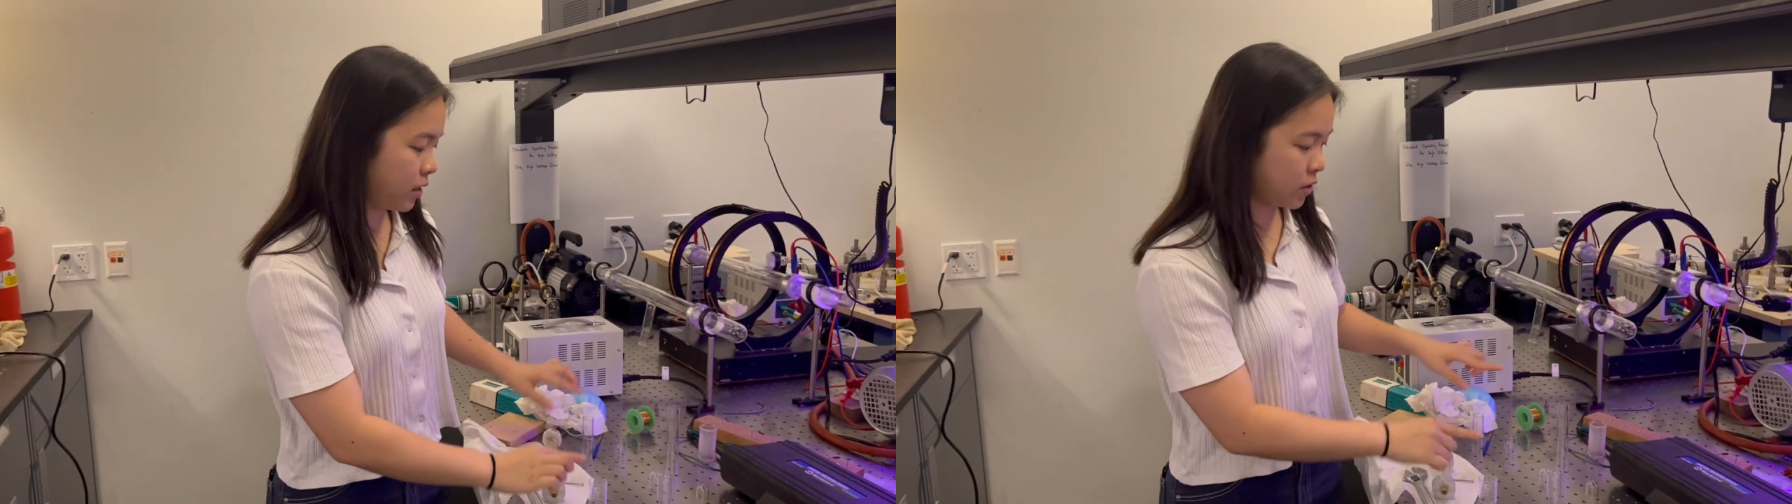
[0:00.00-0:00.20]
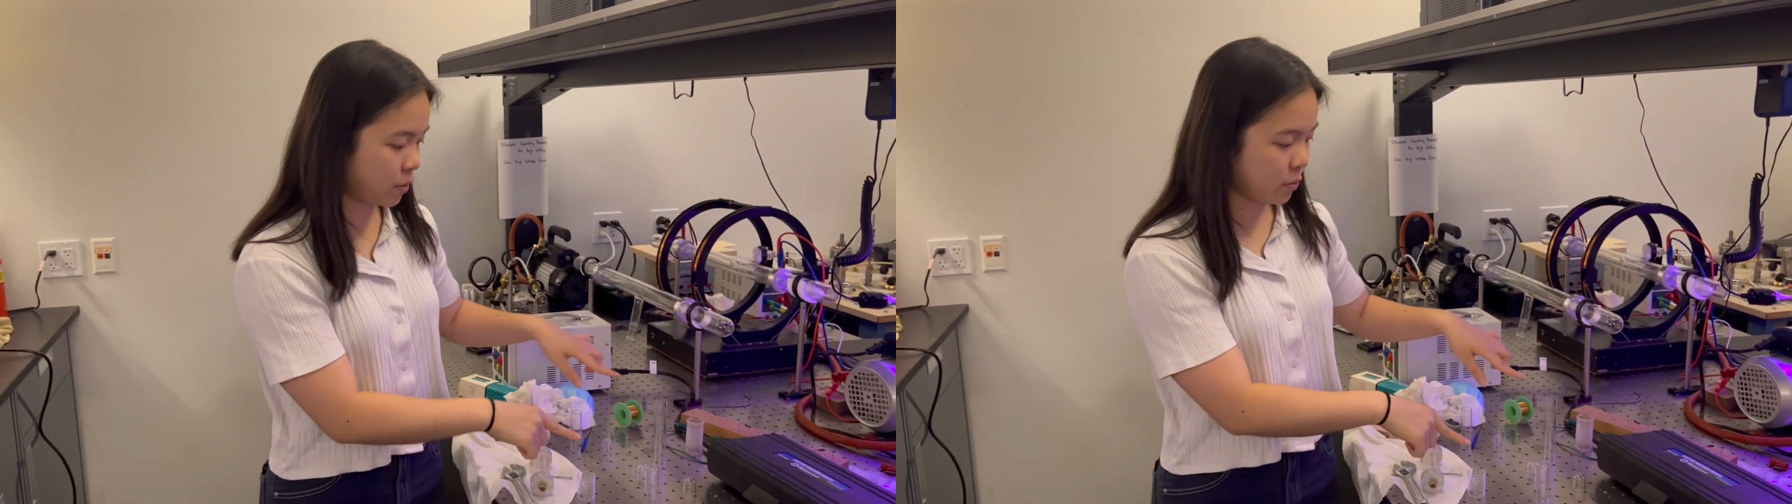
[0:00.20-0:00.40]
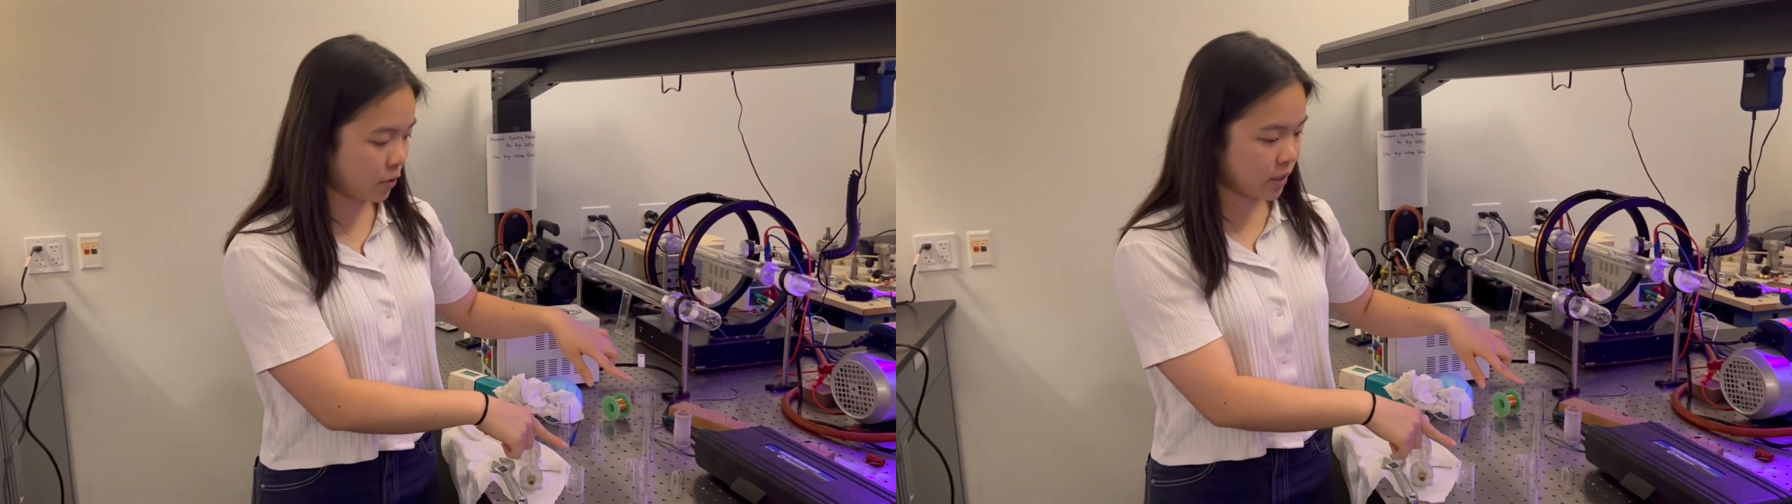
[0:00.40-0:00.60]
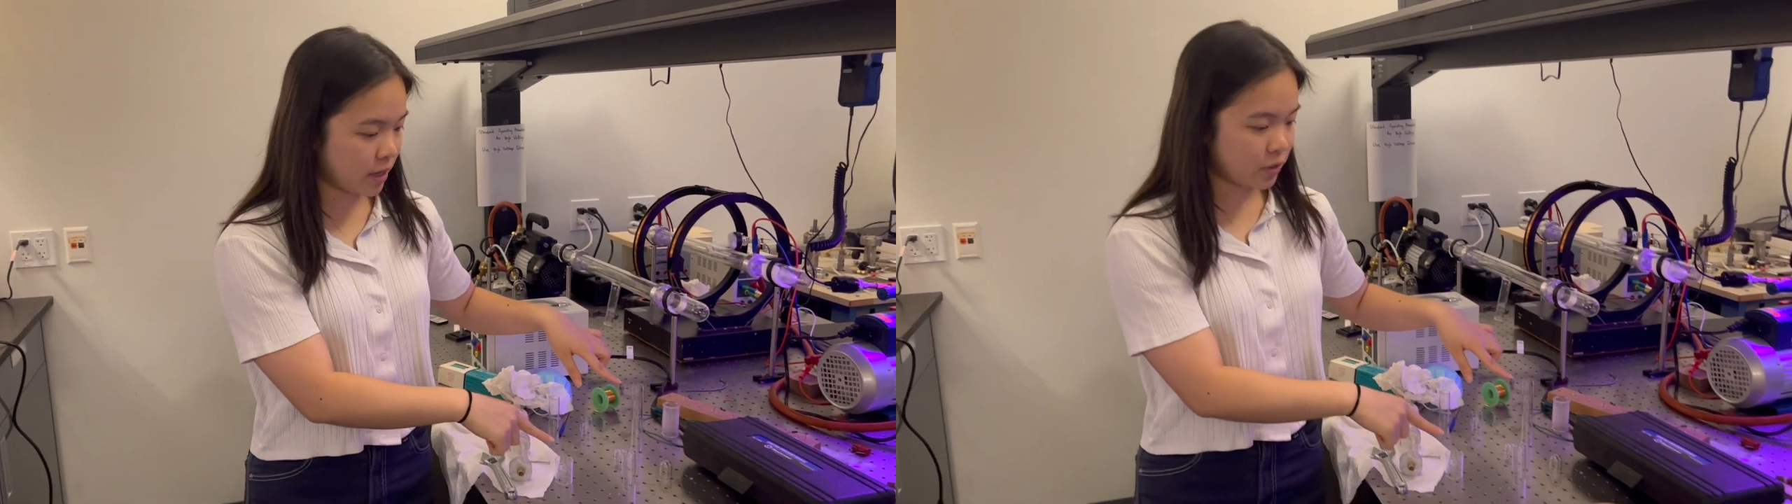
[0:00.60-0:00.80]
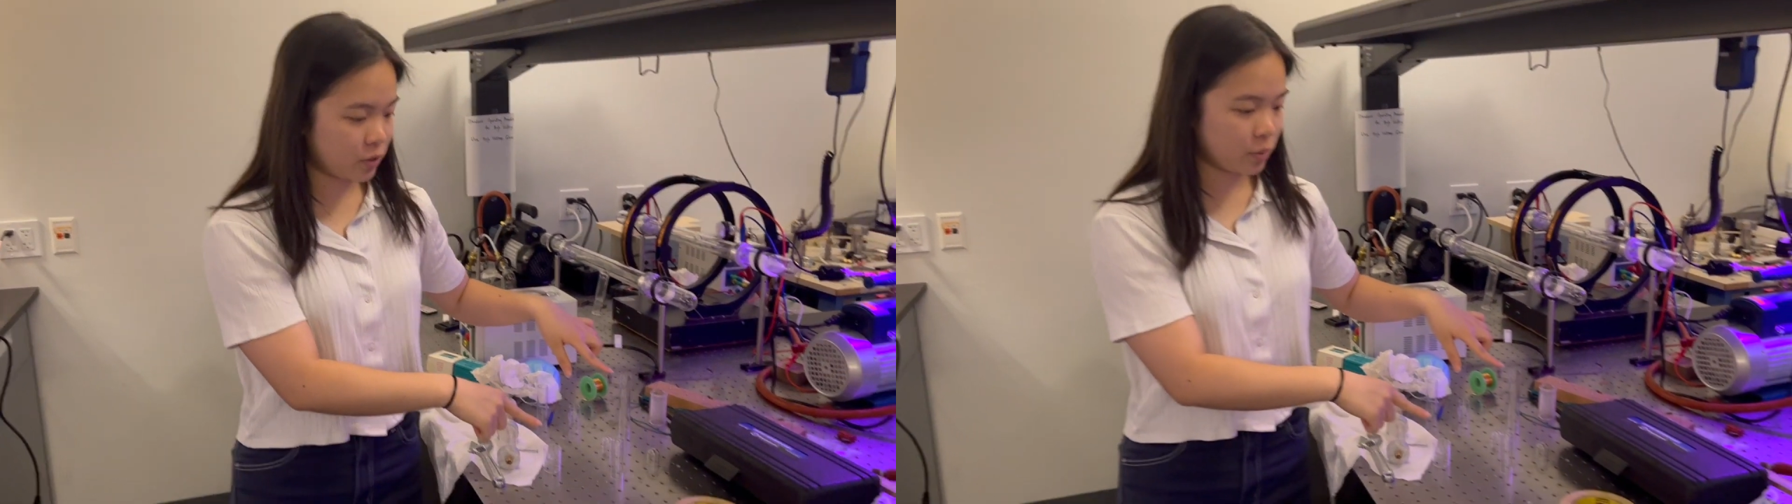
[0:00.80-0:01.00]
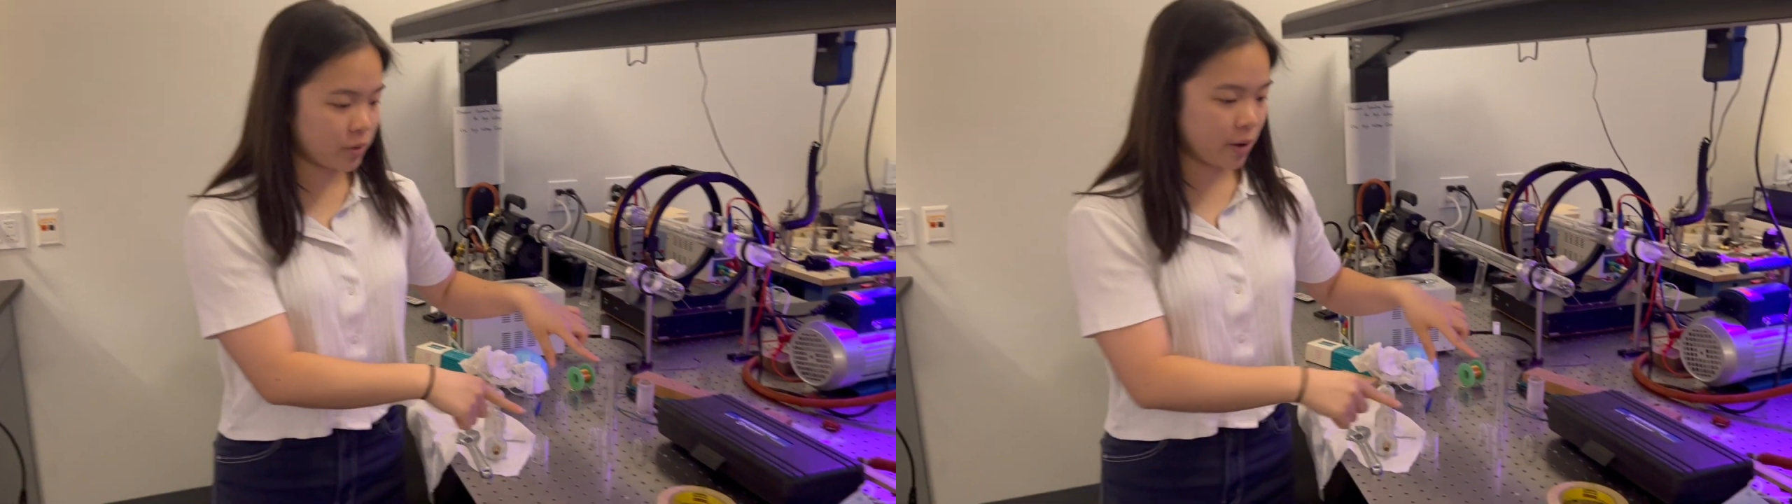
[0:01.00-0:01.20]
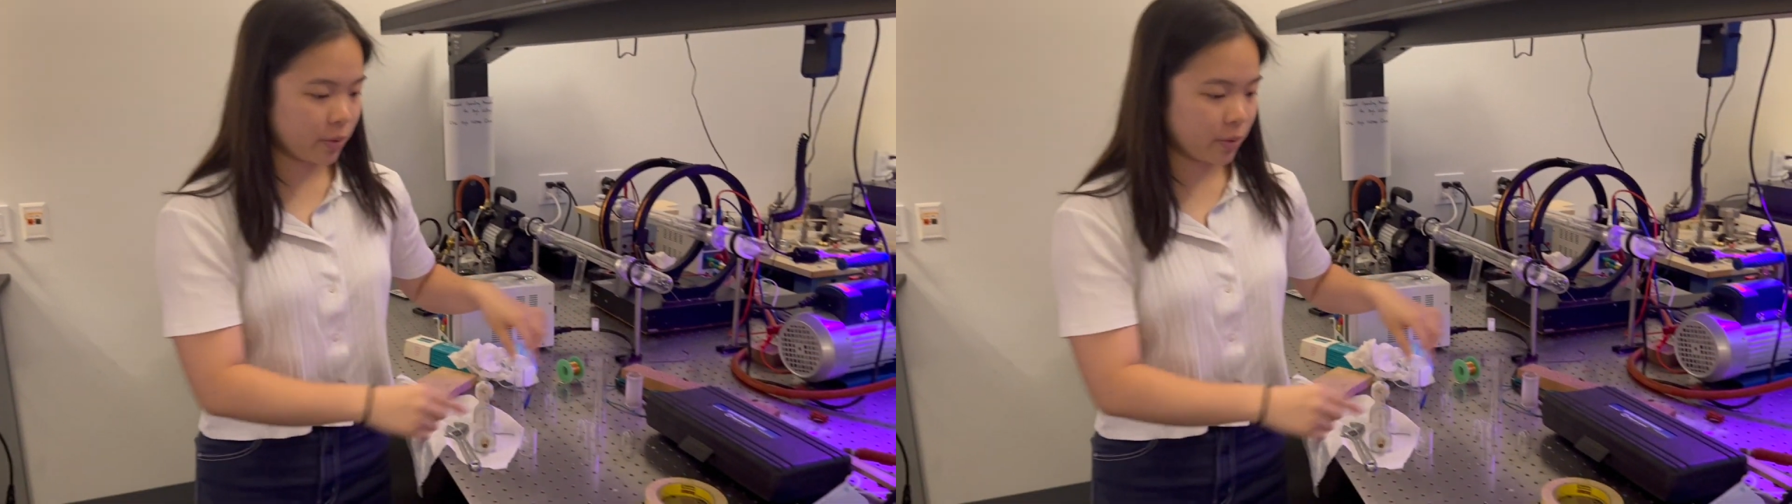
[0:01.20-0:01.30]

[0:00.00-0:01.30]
are more test tubes that we